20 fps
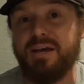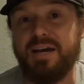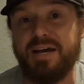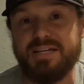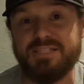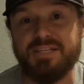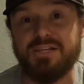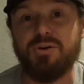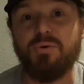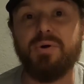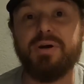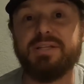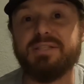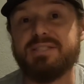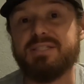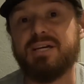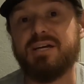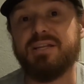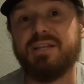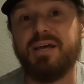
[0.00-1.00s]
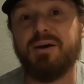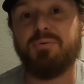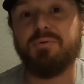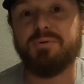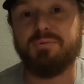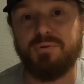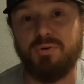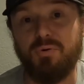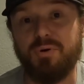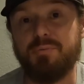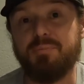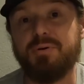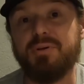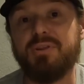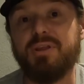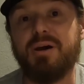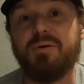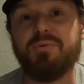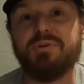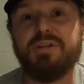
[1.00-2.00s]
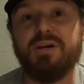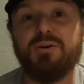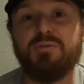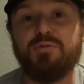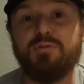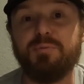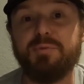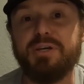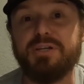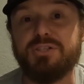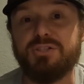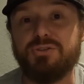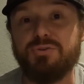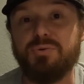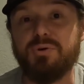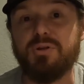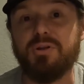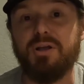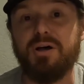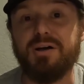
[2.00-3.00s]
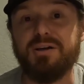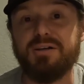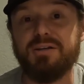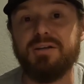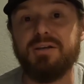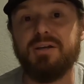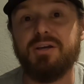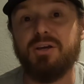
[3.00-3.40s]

I said, go ahead and sign that one, go ahead and put that one down for me at 2 o'clock.